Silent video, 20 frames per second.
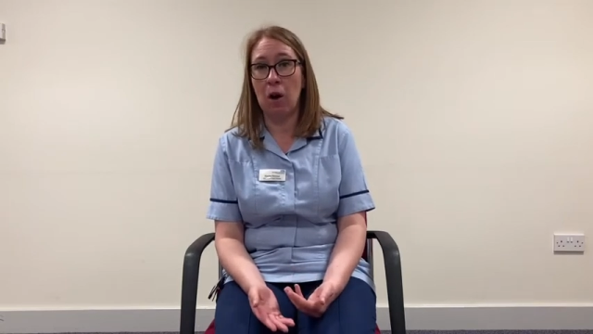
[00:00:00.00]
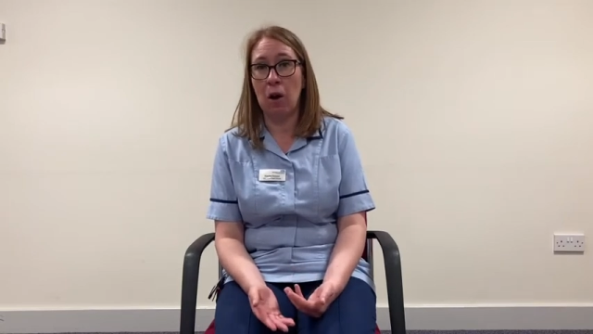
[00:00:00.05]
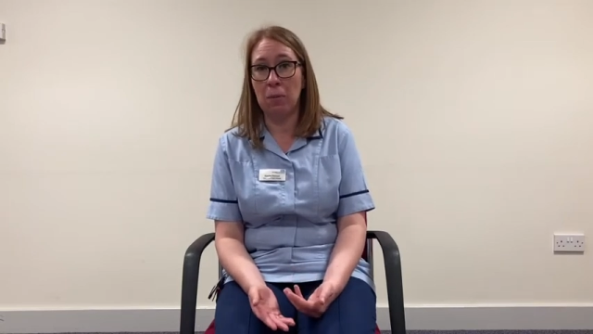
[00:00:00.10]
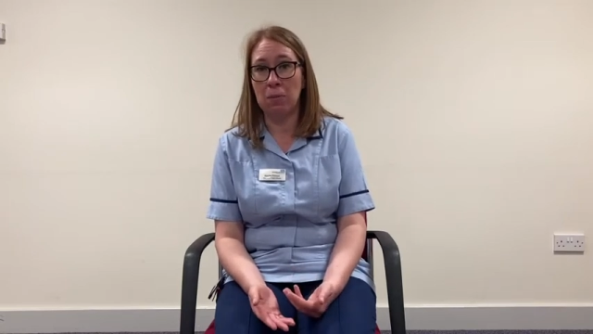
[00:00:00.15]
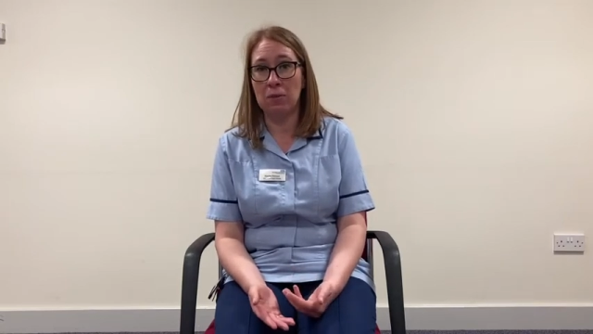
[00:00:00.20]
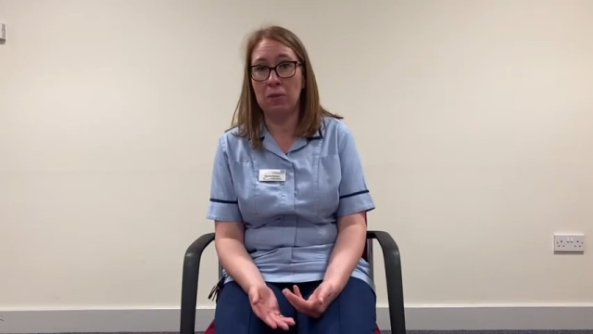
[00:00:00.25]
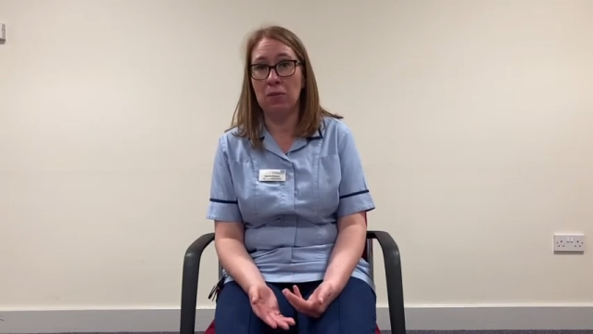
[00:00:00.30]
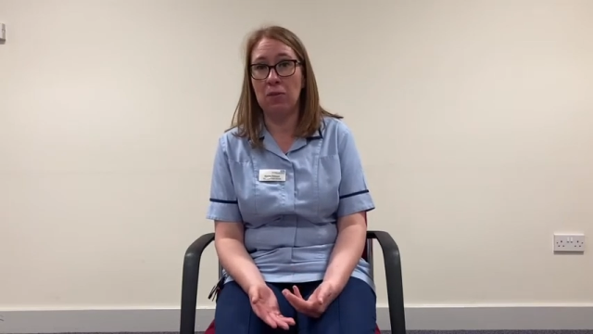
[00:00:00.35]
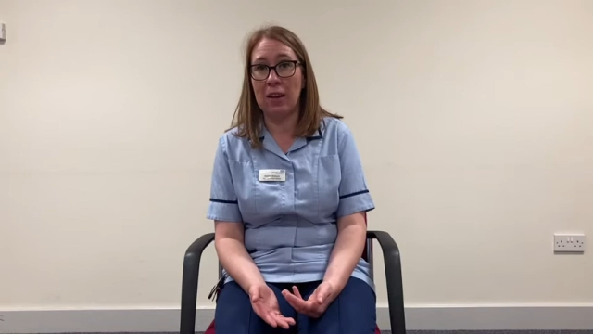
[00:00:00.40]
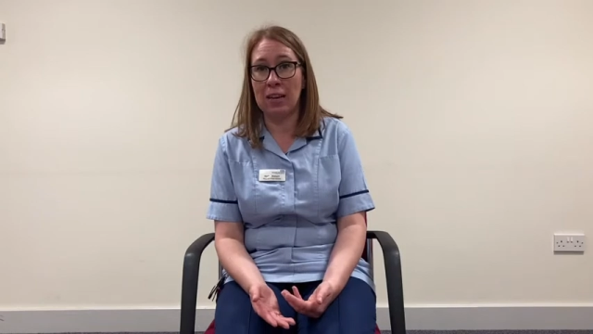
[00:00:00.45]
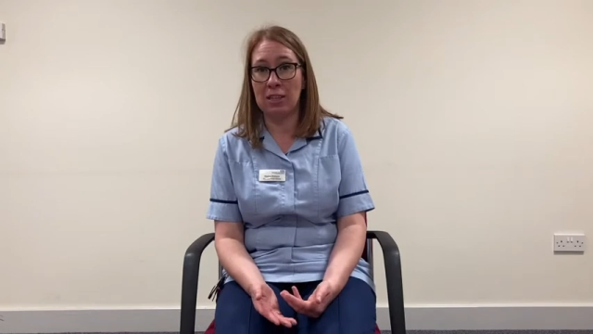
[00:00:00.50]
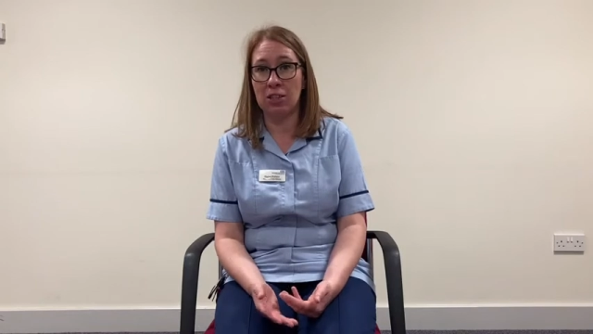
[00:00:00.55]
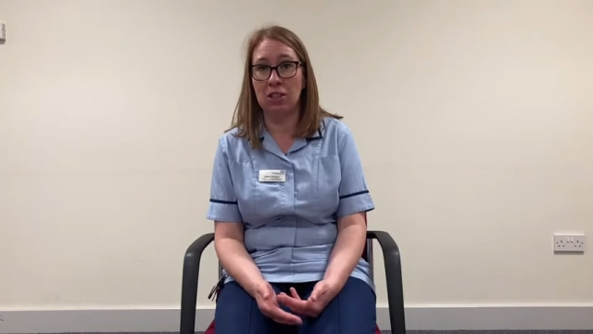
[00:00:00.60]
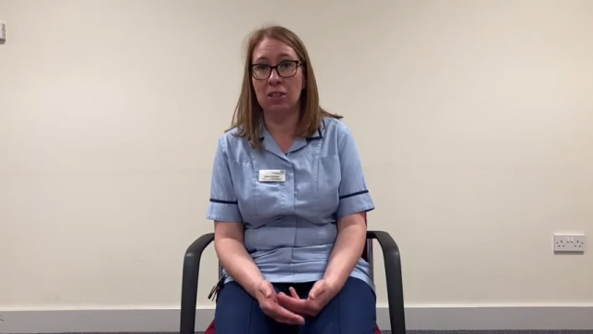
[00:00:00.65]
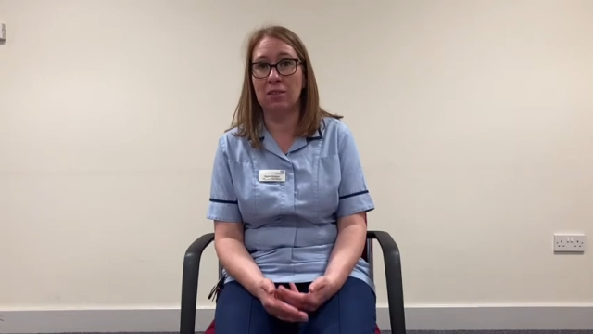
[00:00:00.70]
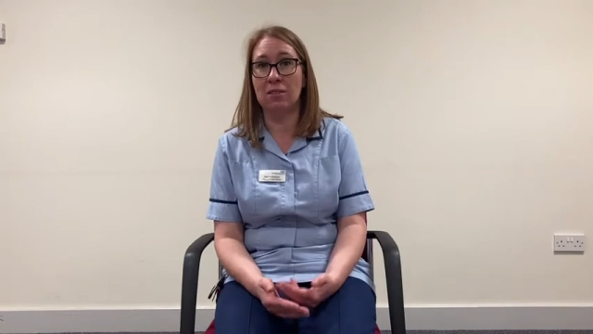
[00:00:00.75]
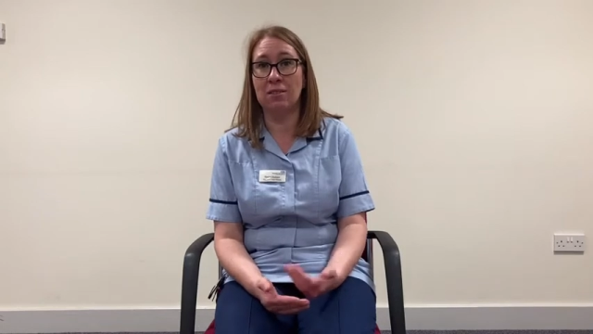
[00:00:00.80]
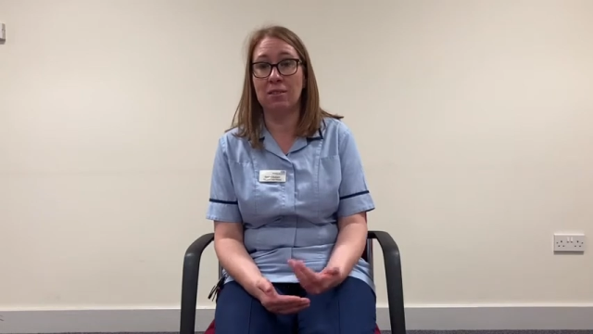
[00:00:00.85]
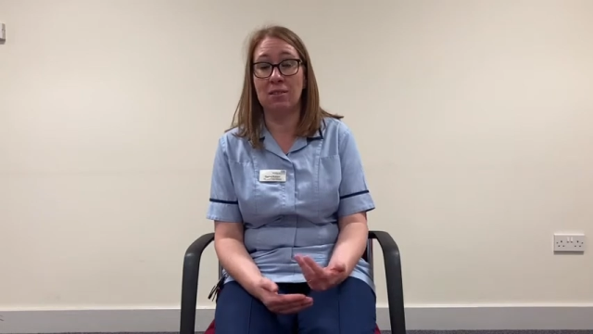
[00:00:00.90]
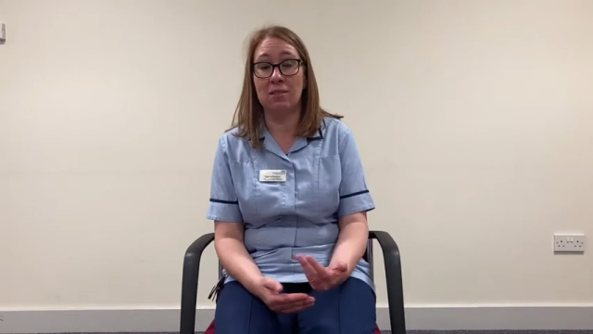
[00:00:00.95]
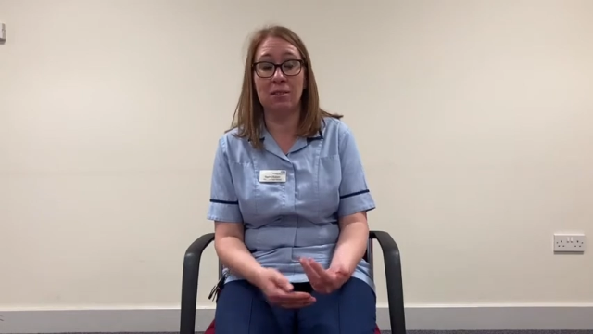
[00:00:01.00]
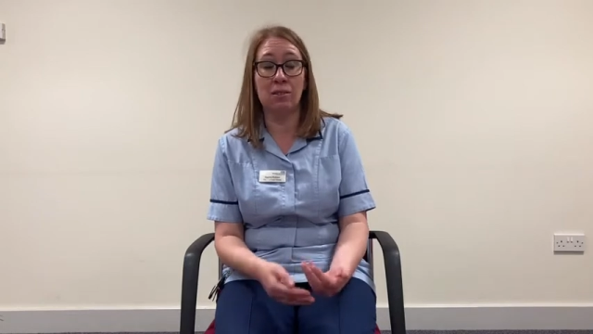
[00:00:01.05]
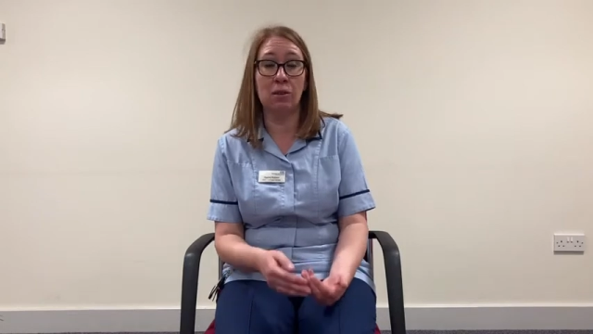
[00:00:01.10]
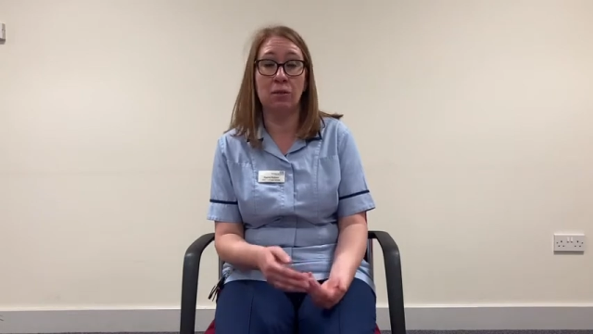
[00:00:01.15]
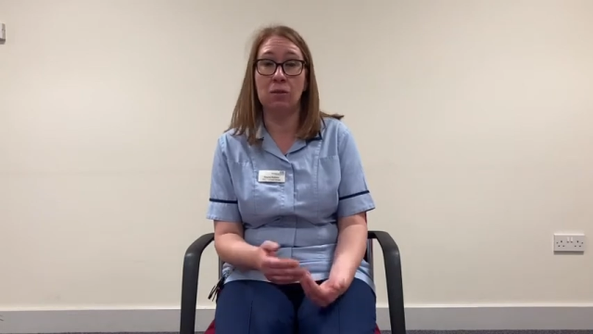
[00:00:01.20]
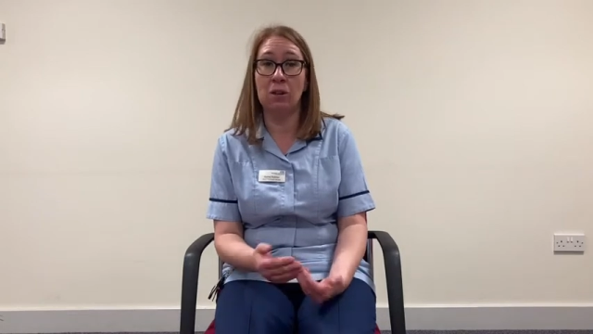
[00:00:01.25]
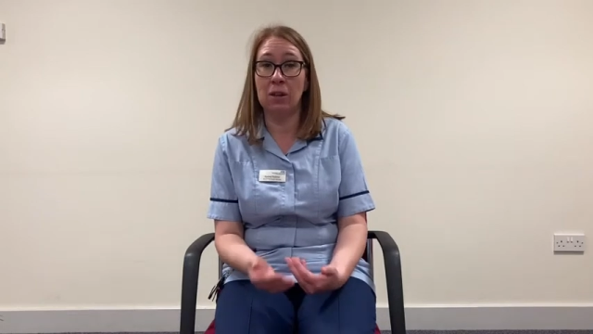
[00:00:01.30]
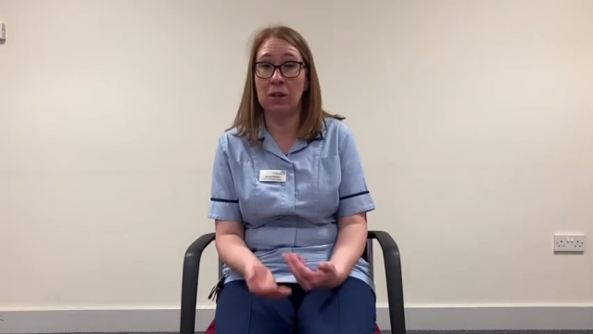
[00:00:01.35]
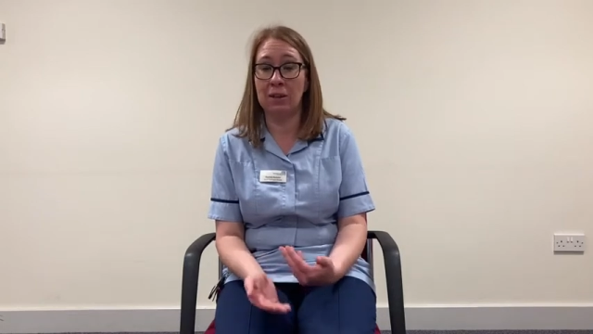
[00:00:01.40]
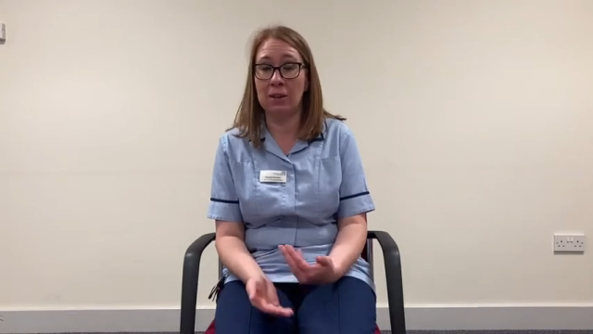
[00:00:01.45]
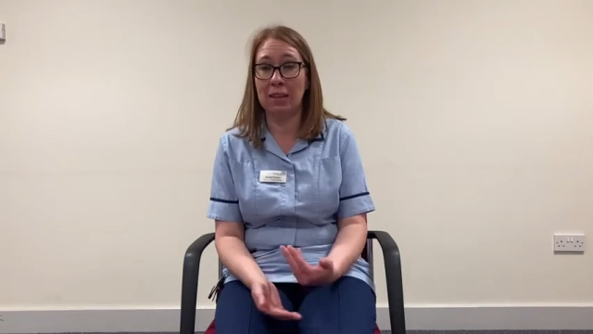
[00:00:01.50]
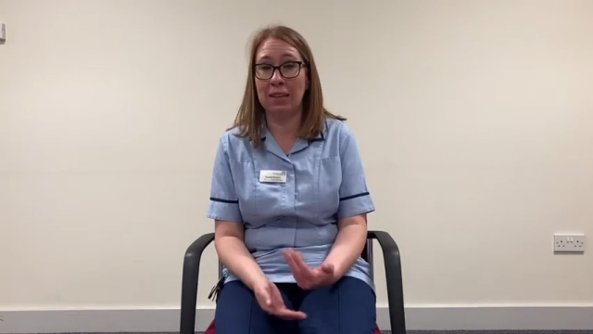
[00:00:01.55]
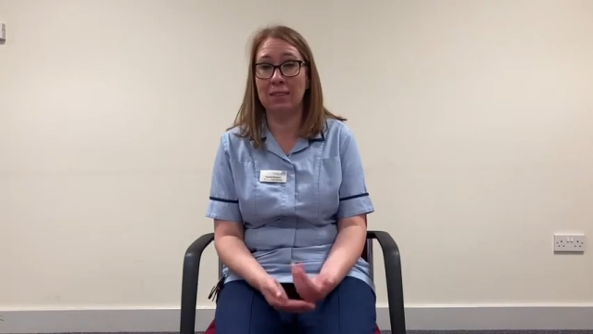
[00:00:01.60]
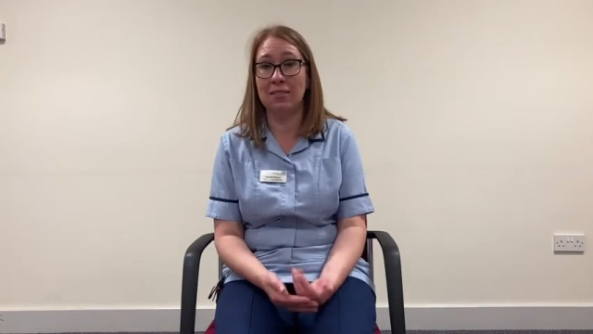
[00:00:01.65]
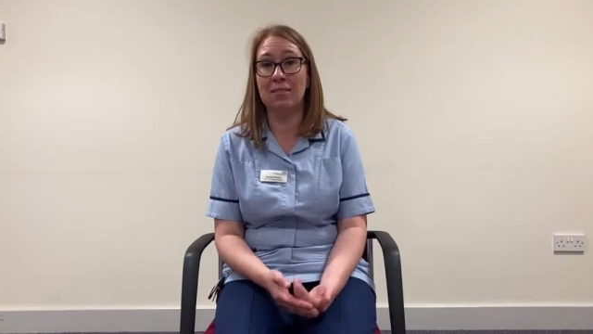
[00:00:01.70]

observations and sort of learning